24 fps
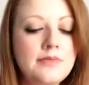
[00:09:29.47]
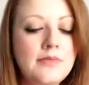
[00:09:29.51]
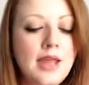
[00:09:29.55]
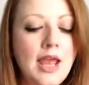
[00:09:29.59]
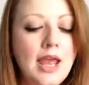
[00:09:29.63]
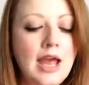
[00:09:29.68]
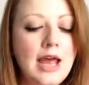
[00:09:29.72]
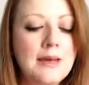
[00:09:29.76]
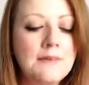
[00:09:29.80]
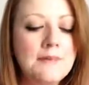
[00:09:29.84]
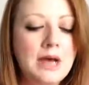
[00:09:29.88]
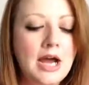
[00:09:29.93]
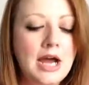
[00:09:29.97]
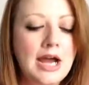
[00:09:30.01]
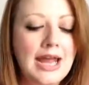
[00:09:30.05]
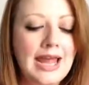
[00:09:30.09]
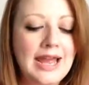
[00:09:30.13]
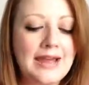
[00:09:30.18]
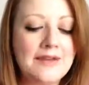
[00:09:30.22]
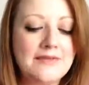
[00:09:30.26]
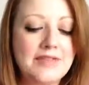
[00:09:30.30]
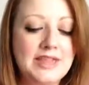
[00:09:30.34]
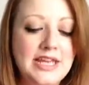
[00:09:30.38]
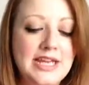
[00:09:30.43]
I
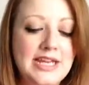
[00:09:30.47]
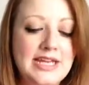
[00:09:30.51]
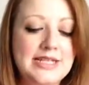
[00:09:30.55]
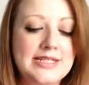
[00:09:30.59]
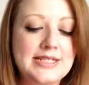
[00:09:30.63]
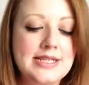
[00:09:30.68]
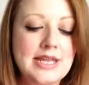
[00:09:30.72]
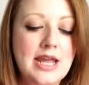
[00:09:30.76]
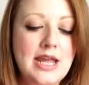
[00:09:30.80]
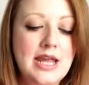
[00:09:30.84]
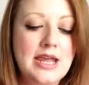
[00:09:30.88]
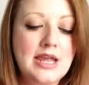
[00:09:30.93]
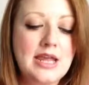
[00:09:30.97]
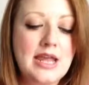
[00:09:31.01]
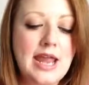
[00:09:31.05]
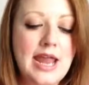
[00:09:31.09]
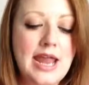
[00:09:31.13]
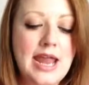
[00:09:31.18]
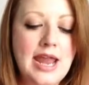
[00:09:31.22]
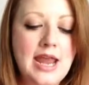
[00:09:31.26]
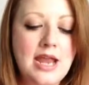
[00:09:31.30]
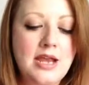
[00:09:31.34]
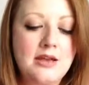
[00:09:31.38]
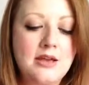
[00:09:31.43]
have these
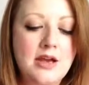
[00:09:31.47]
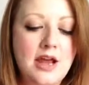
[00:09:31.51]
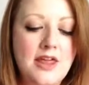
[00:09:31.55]
in,